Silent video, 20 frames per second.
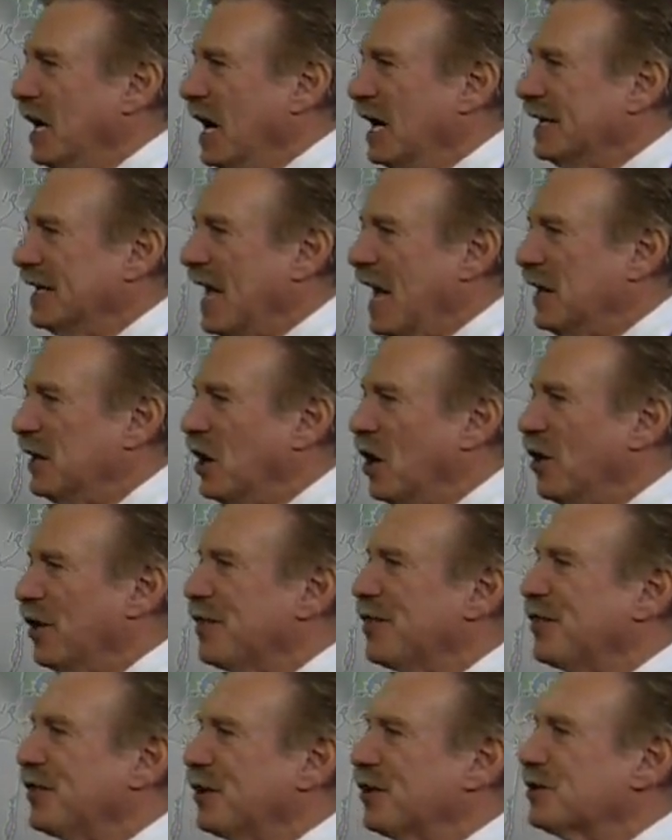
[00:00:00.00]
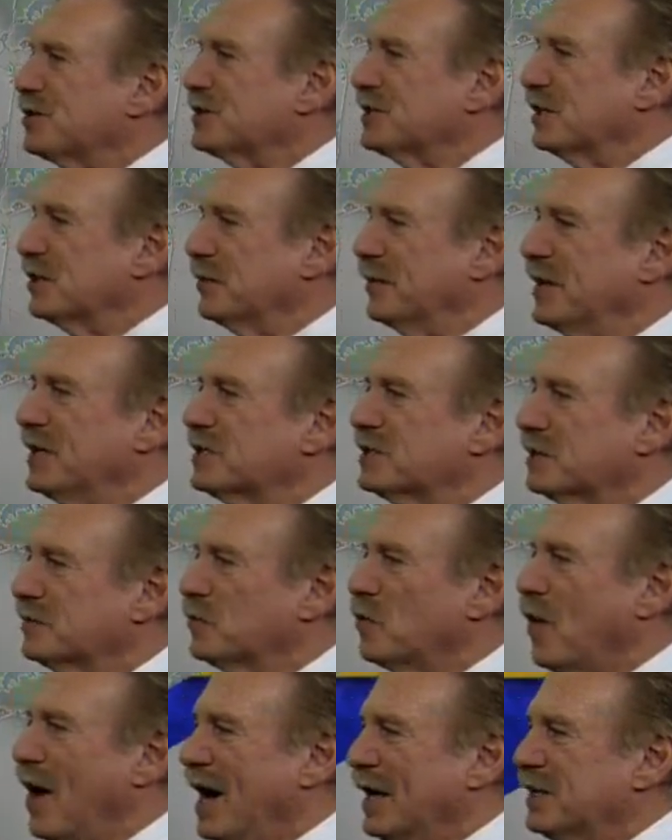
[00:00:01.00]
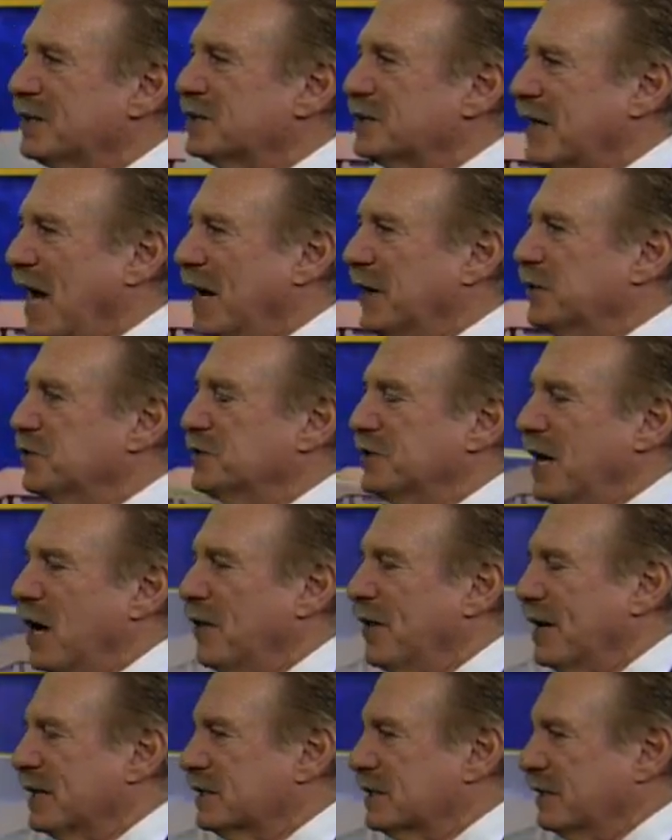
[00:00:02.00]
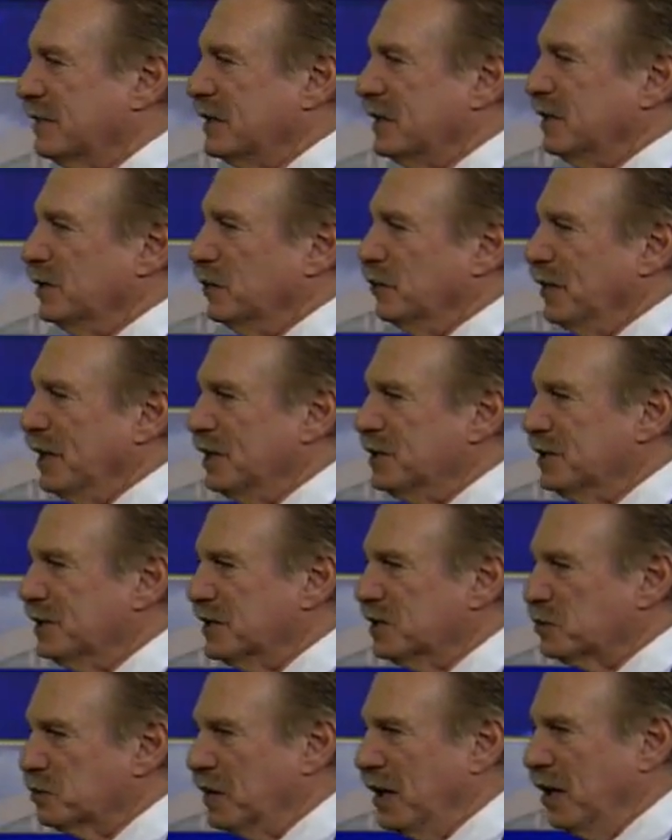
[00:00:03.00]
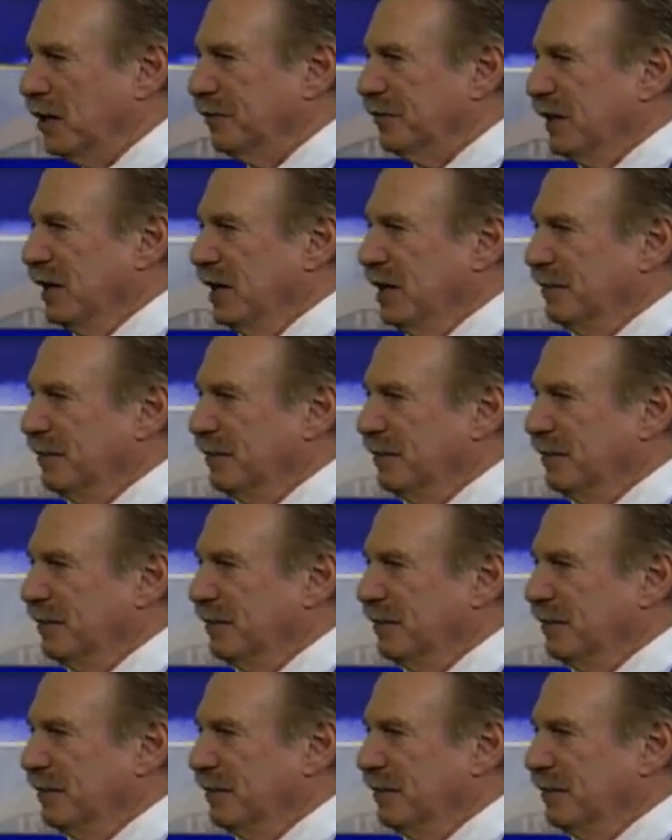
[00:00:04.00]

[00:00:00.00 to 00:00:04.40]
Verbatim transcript: Again, on Thursday, there'll be some widely scattered shower activity in the region as well.